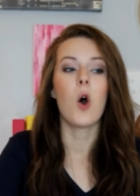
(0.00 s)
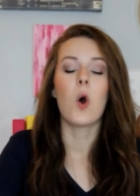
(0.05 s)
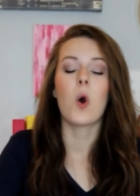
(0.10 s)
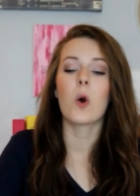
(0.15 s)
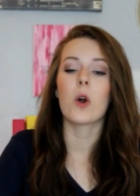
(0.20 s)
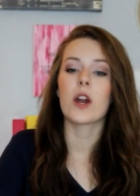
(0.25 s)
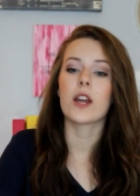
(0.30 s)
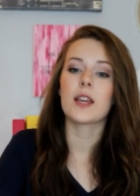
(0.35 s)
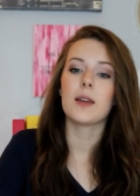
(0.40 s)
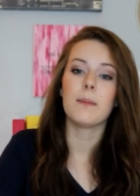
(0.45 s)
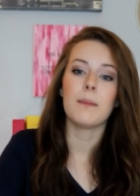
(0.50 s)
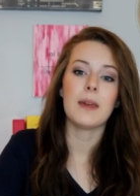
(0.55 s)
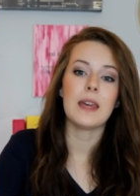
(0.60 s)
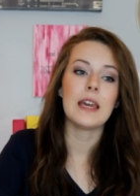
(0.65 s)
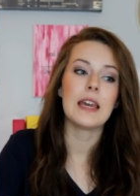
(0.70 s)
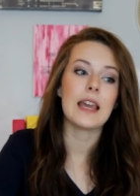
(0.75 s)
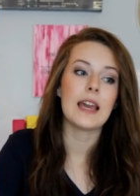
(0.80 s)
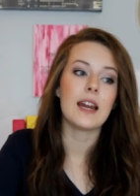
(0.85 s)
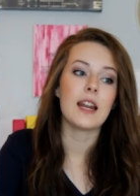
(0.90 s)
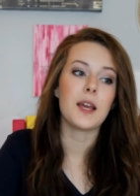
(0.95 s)
or it can
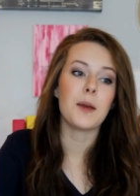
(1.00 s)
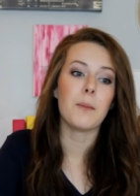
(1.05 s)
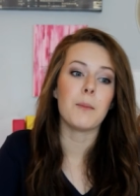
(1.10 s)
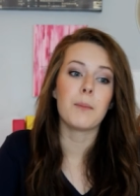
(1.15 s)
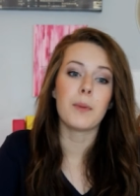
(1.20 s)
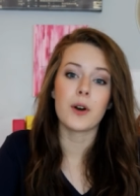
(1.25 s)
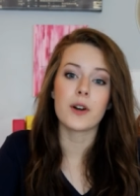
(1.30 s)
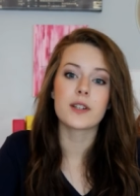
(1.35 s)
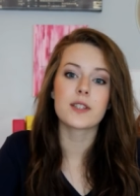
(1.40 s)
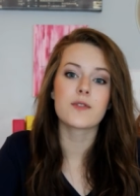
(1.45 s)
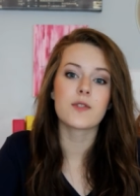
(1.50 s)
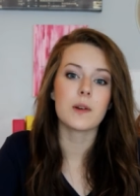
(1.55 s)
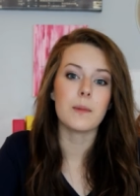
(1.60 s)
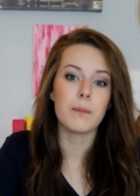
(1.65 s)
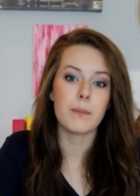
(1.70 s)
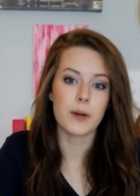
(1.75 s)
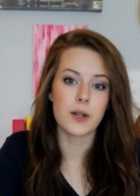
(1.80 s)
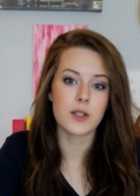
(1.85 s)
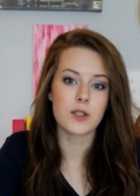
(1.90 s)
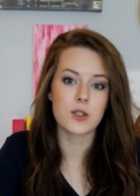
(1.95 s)
be getting books
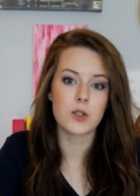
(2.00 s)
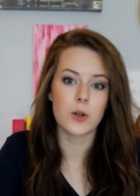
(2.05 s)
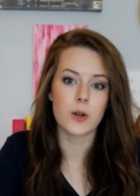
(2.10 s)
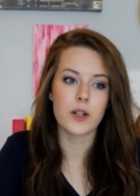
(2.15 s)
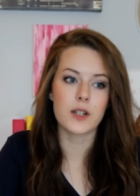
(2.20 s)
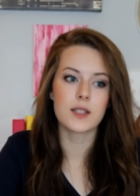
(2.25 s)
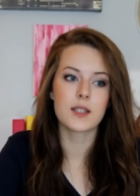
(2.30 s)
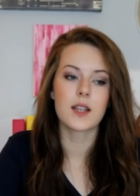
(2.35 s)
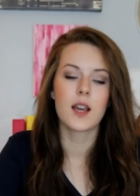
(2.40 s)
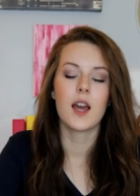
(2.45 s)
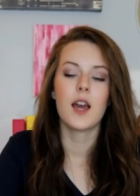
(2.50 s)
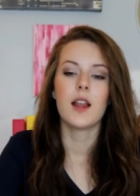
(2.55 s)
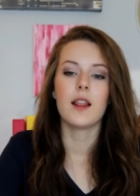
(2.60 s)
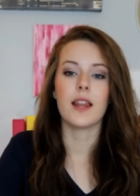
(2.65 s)
from bookstores,